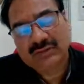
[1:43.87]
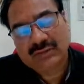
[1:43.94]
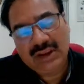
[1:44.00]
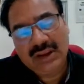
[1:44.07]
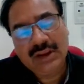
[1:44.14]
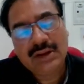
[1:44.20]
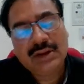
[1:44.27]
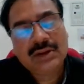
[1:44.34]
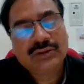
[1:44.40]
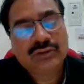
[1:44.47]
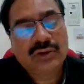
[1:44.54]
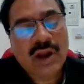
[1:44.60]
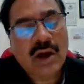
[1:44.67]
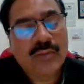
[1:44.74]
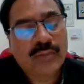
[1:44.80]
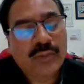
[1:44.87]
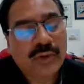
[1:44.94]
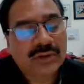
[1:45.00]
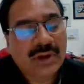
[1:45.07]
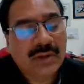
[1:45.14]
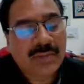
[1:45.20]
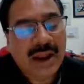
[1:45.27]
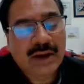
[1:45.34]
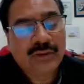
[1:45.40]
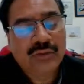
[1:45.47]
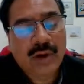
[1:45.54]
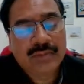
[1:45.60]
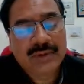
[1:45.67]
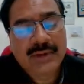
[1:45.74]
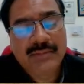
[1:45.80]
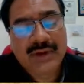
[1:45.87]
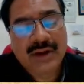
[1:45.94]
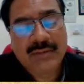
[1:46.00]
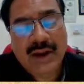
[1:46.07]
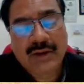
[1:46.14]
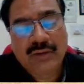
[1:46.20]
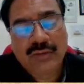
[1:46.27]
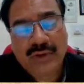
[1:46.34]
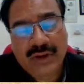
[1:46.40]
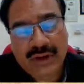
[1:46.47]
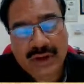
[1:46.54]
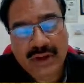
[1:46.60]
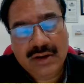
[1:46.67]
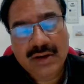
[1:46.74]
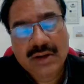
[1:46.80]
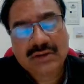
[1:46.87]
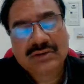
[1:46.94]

Okay, so now put the value of limiting value here,